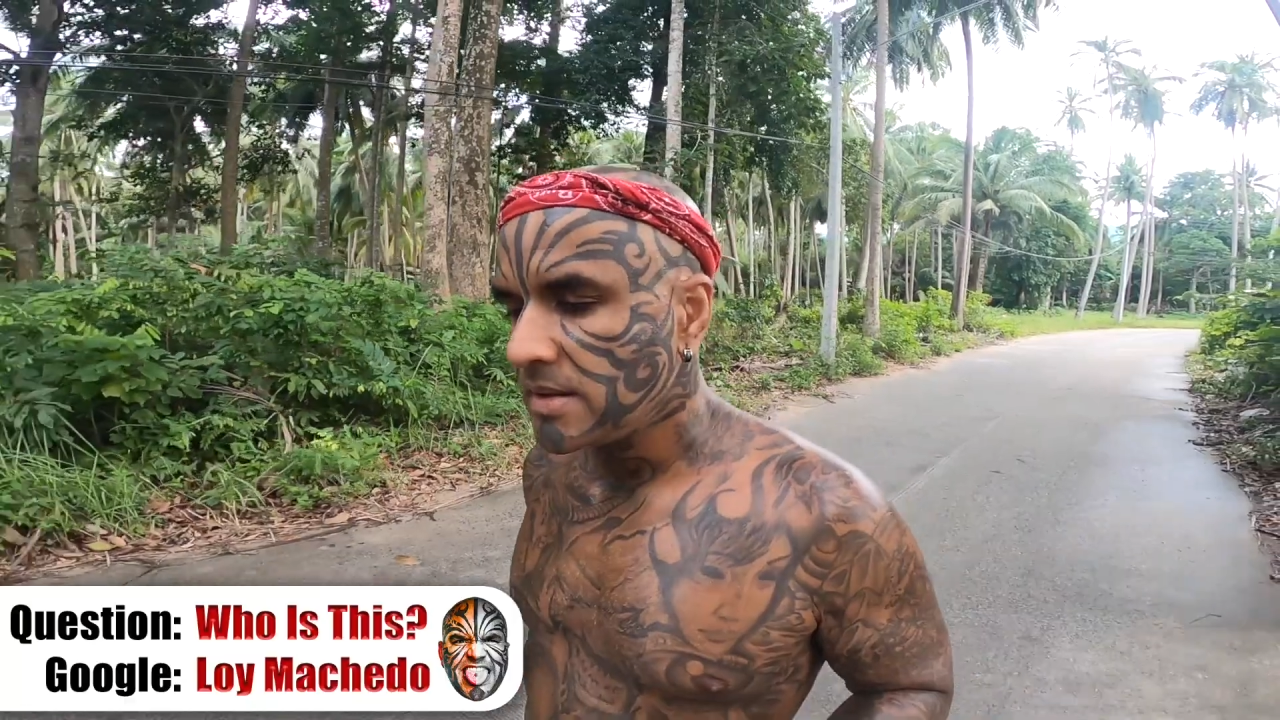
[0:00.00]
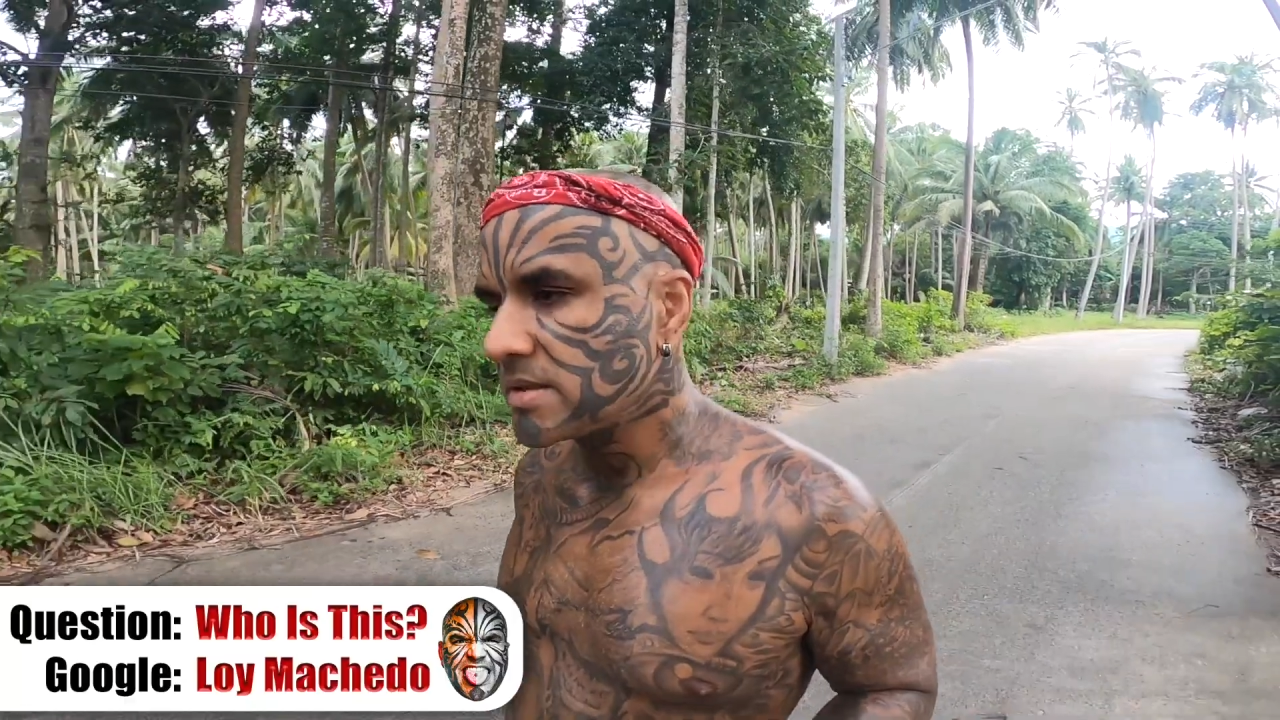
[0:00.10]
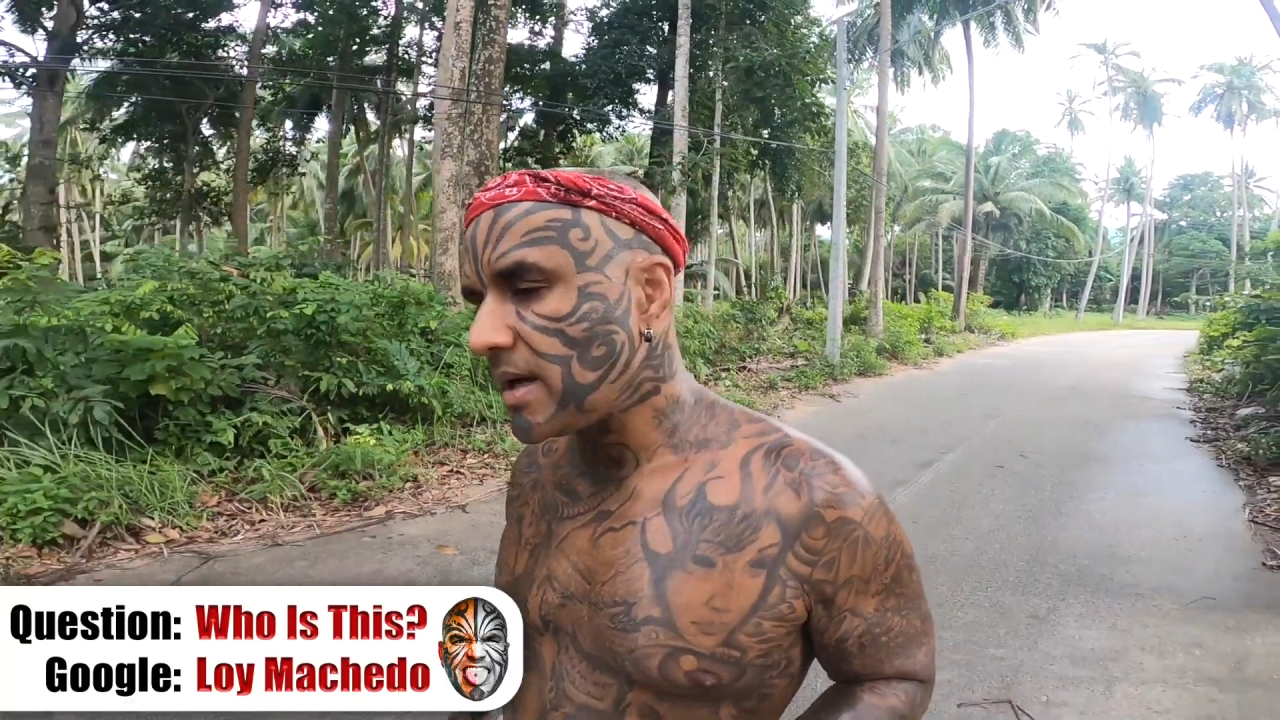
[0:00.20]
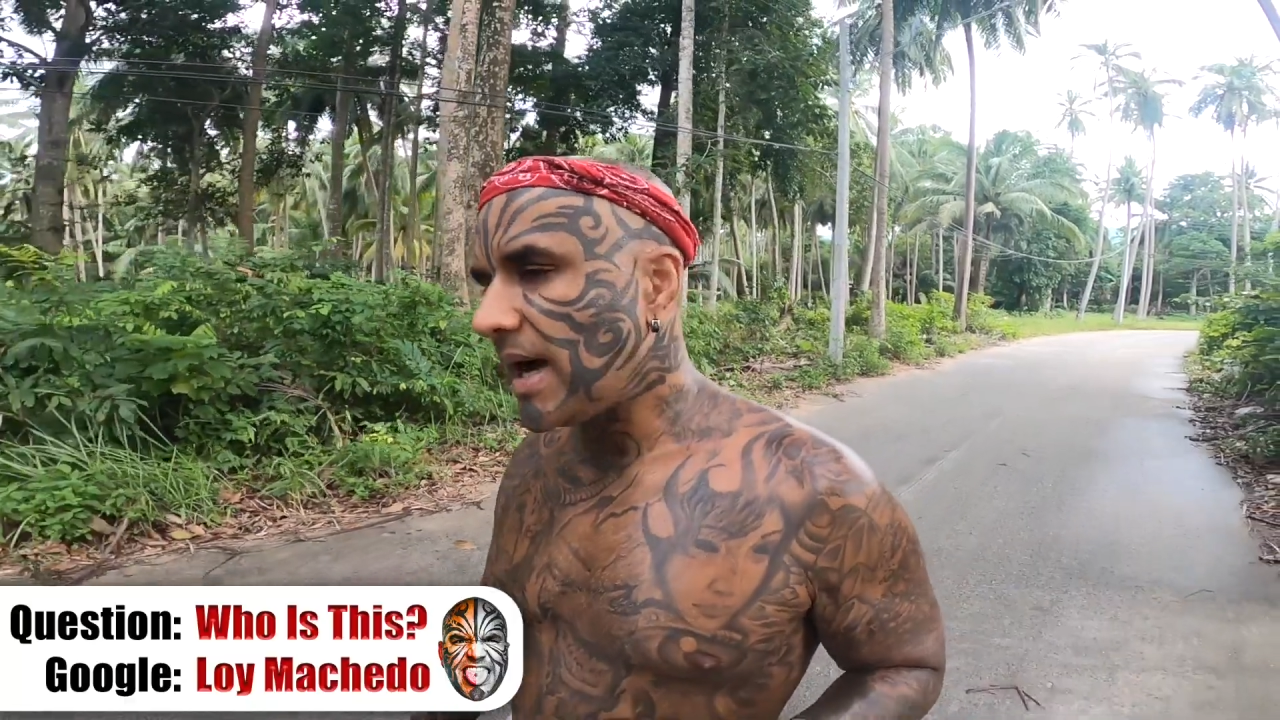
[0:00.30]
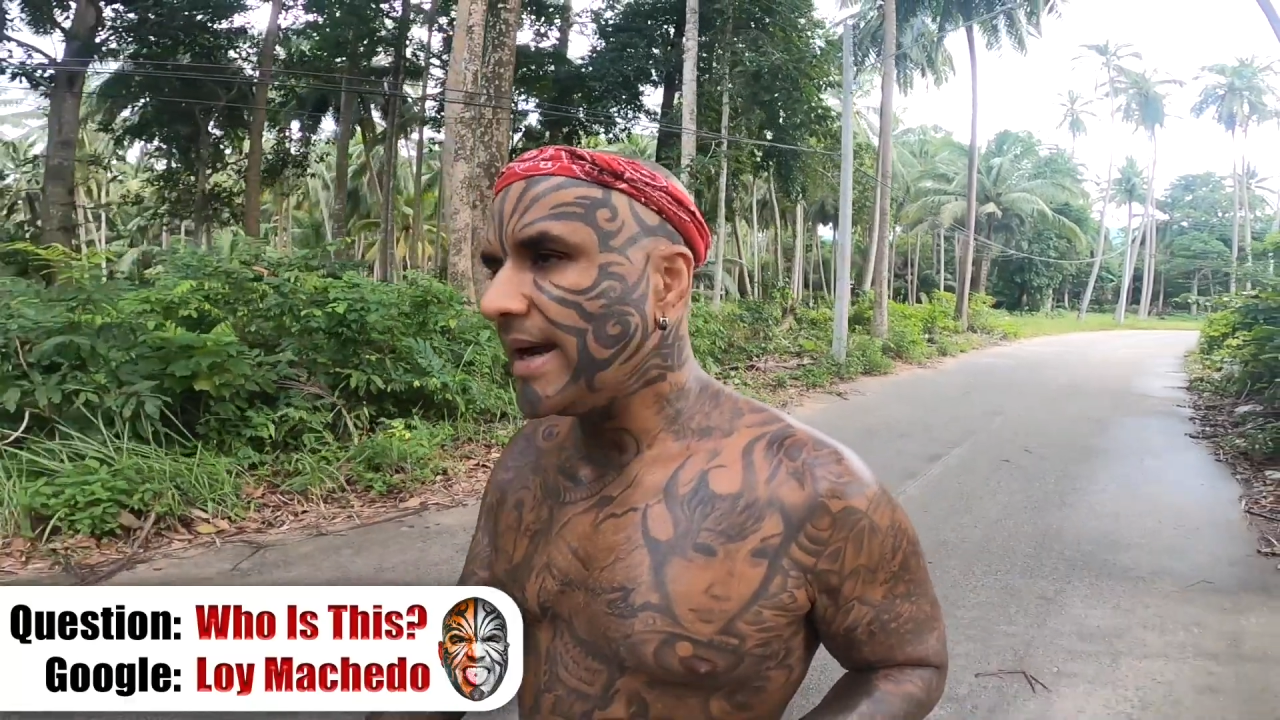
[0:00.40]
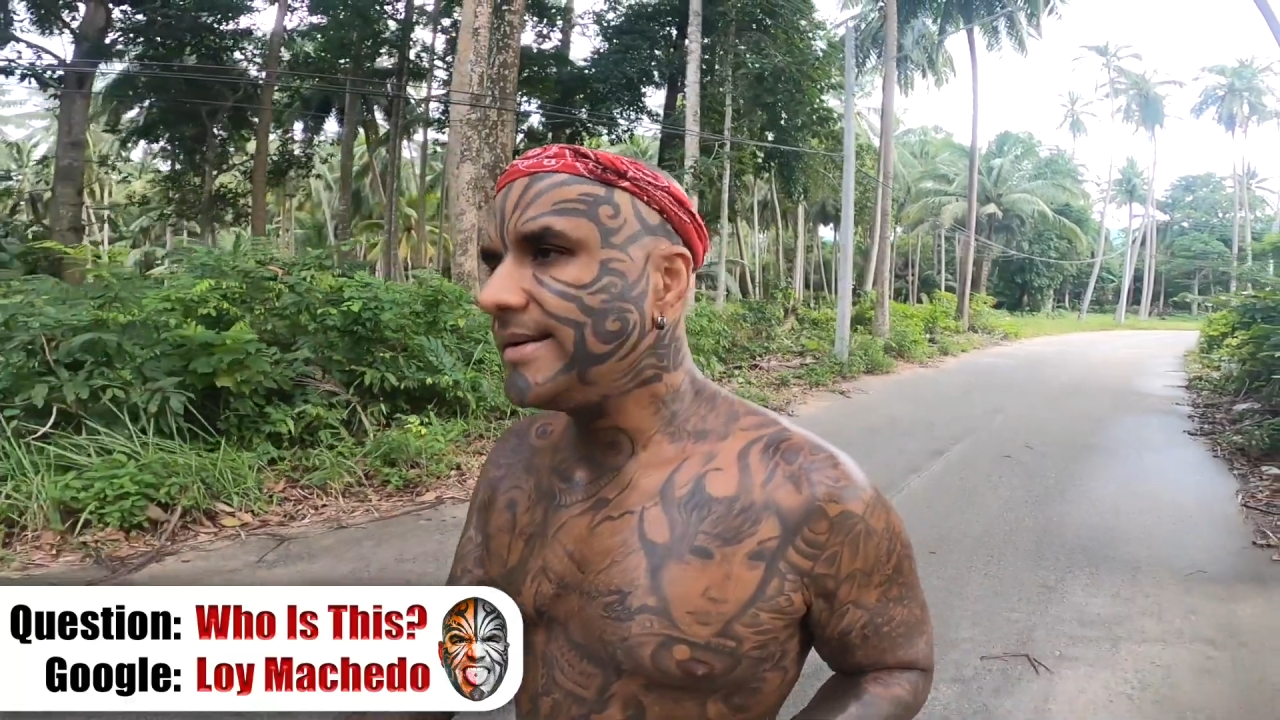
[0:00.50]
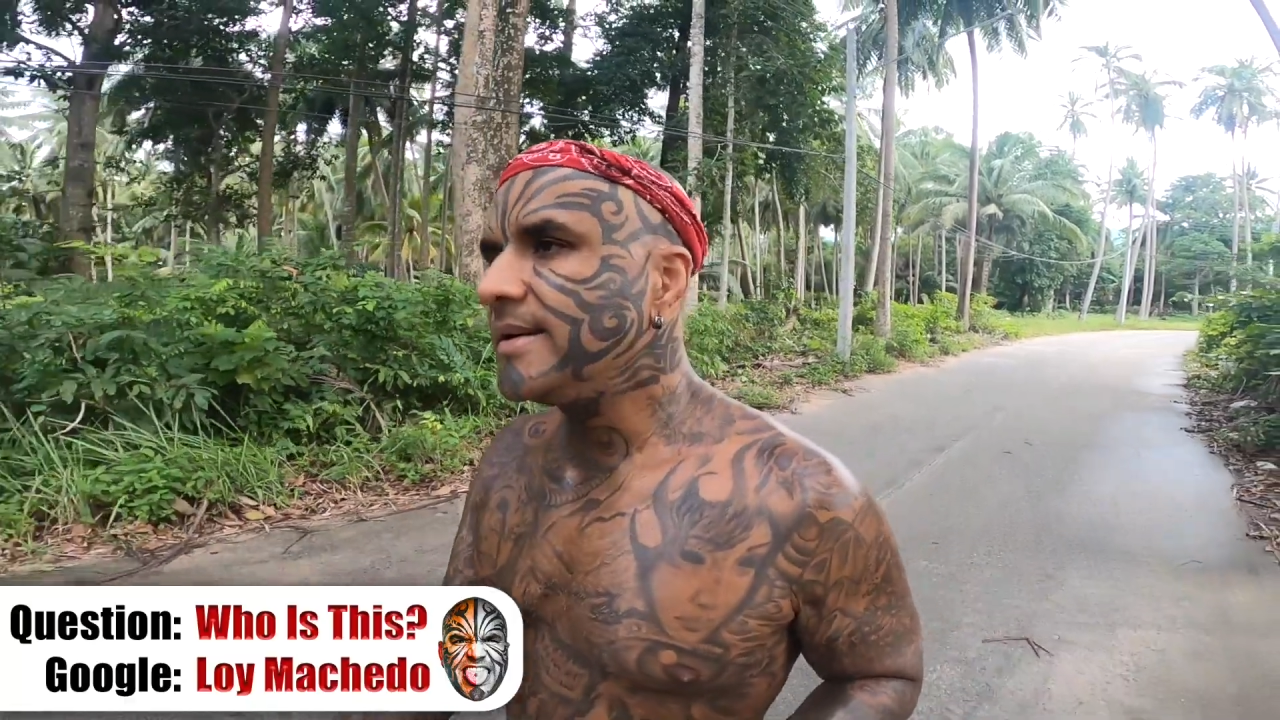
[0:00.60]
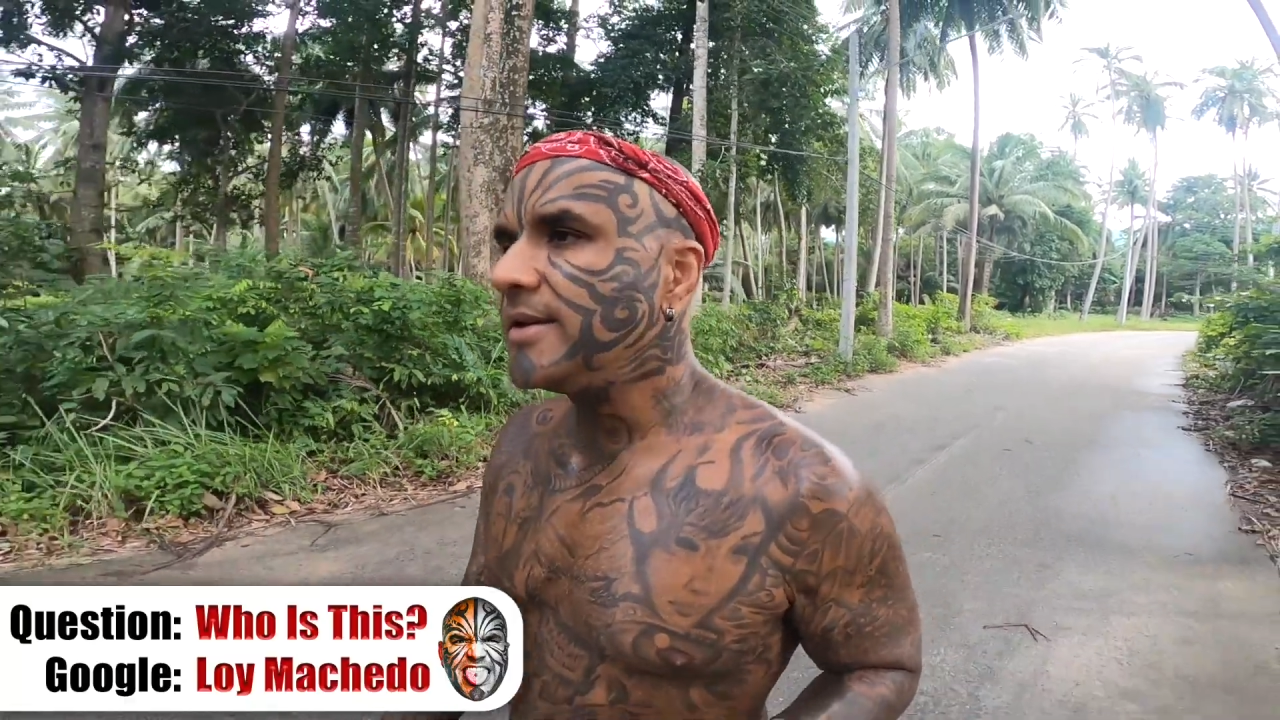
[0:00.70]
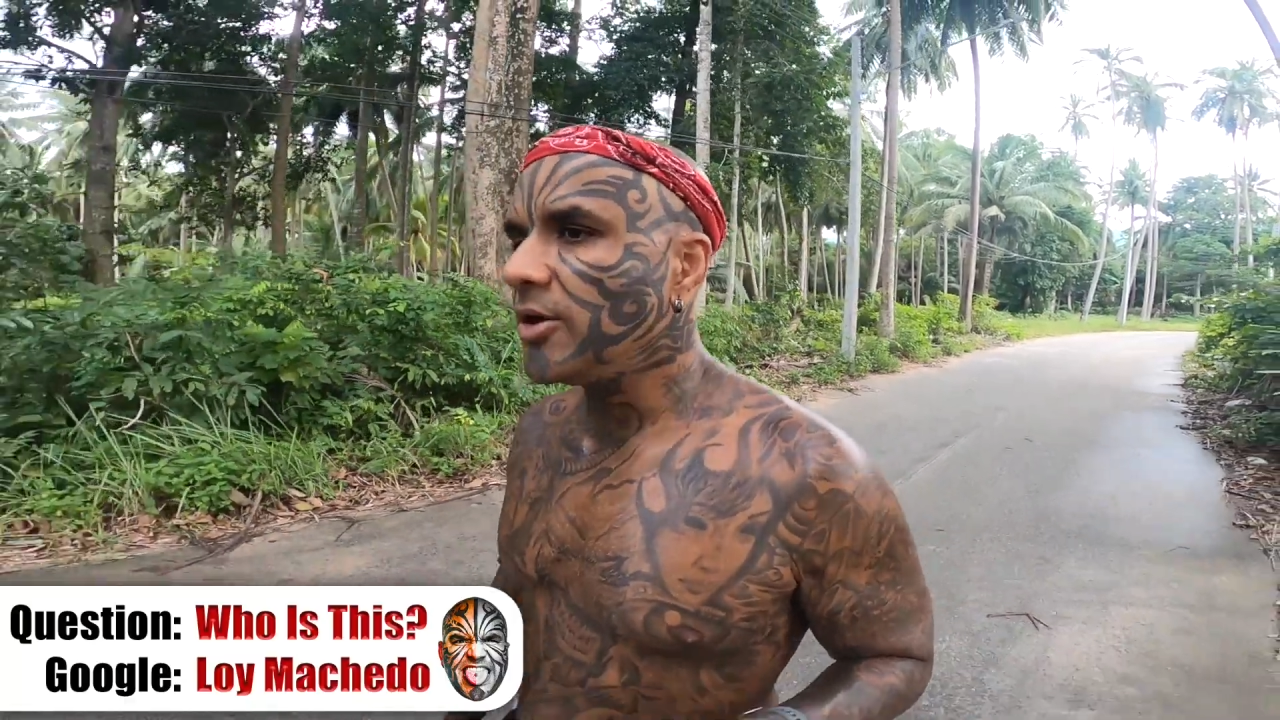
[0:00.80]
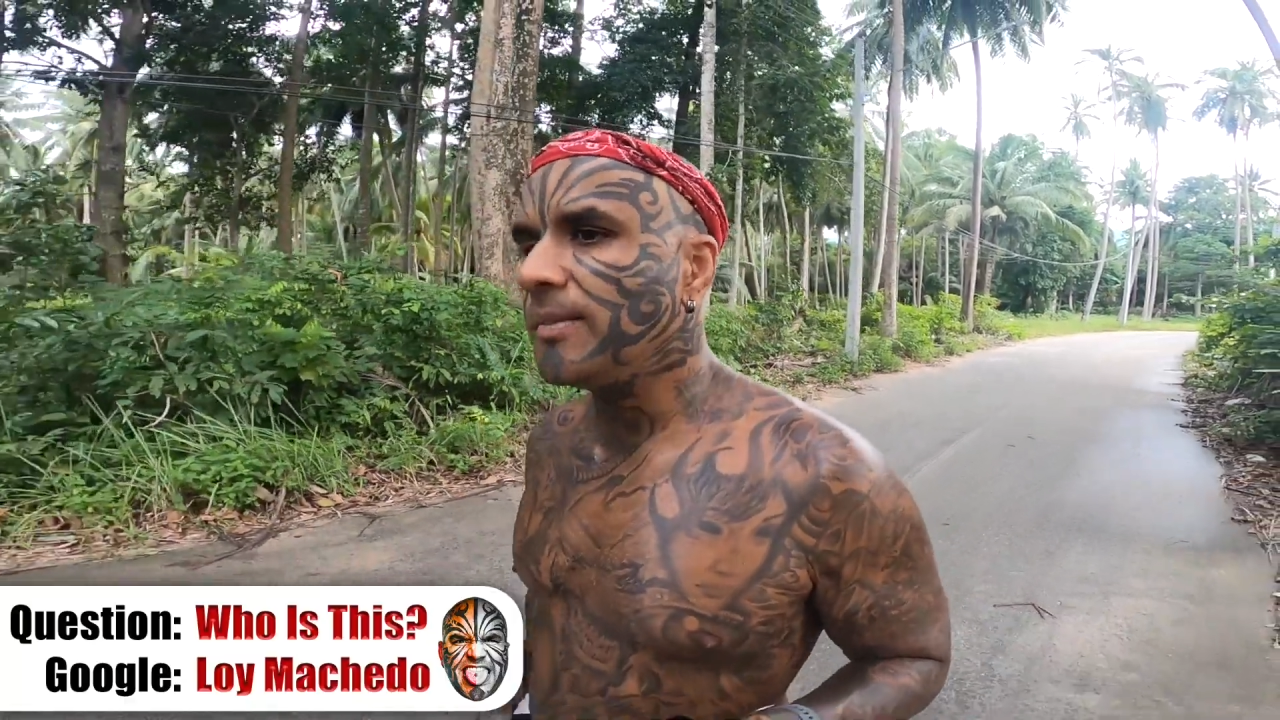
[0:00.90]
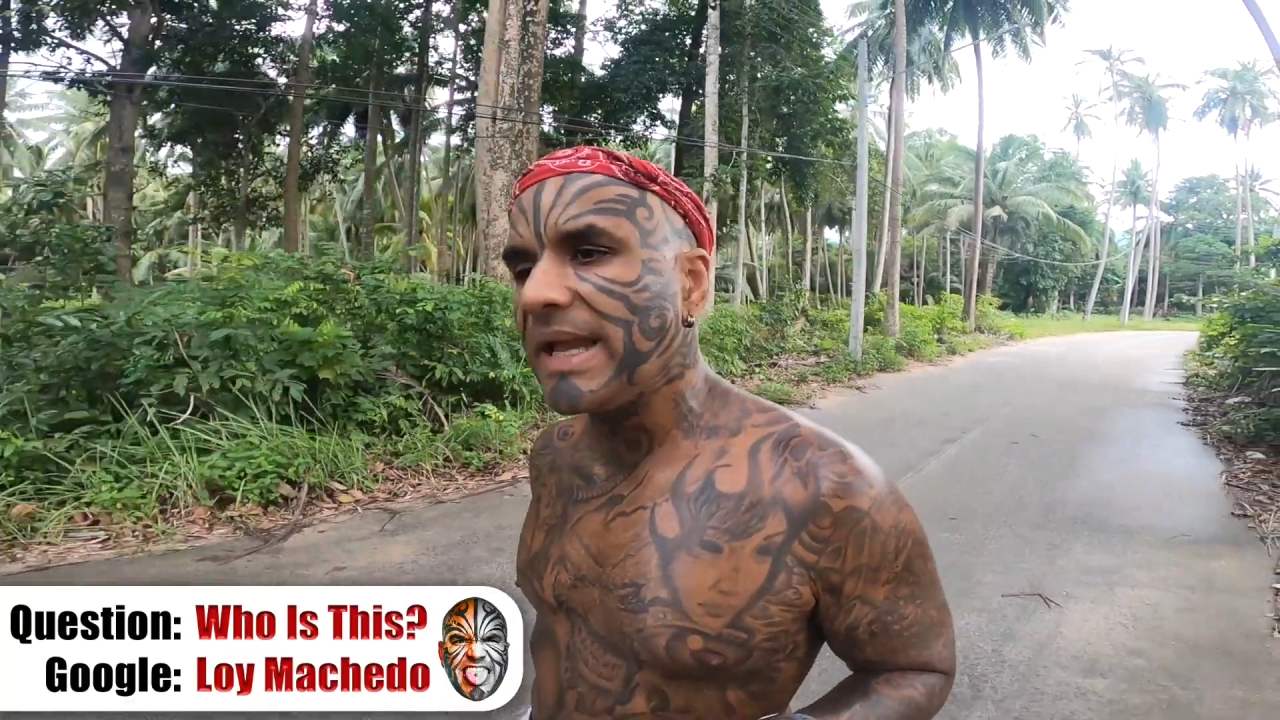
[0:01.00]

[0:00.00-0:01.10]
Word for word: So either you're